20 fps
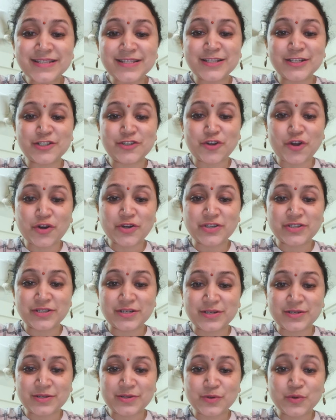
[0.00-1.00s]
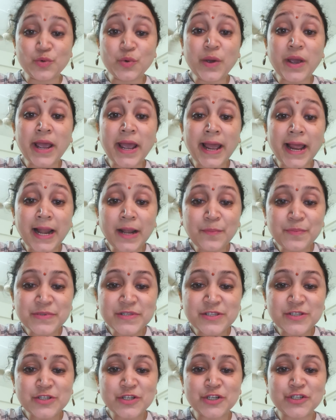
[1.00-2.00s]
the doctor, who helps
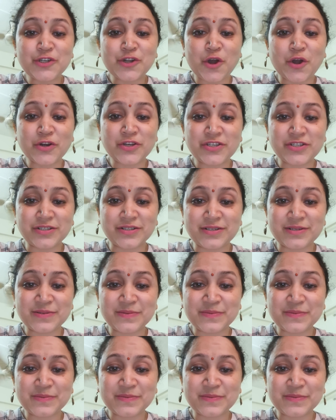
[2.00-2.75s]
the doctor.